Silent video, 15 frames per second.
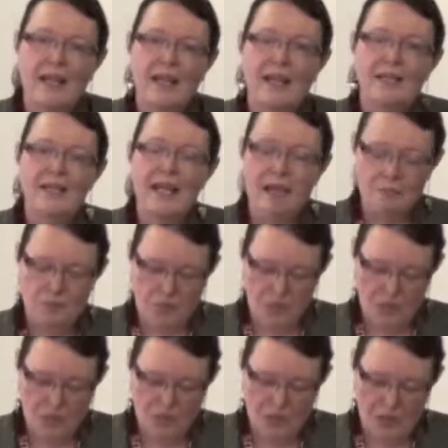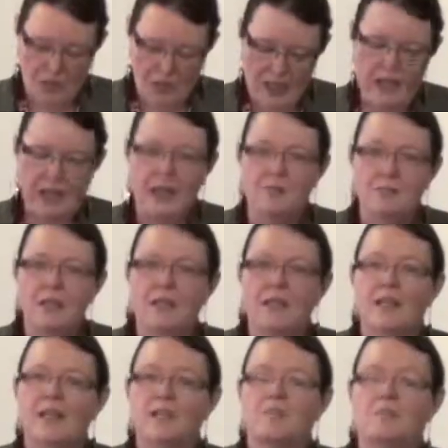I adapt to what's going on
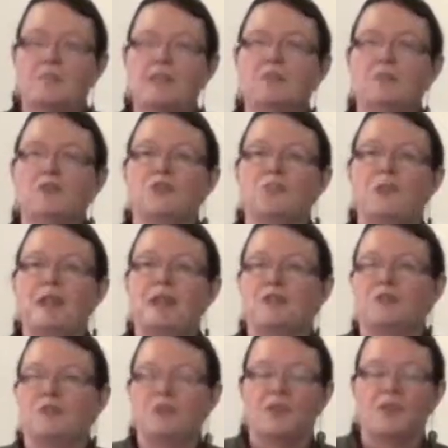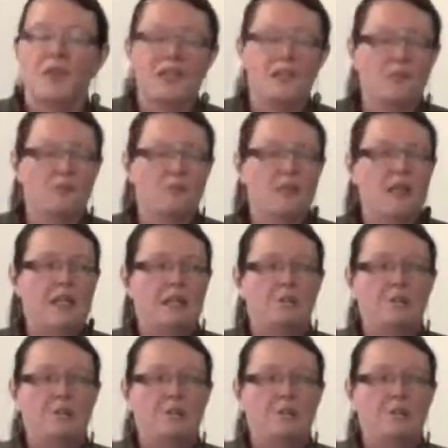because people demand different things of me,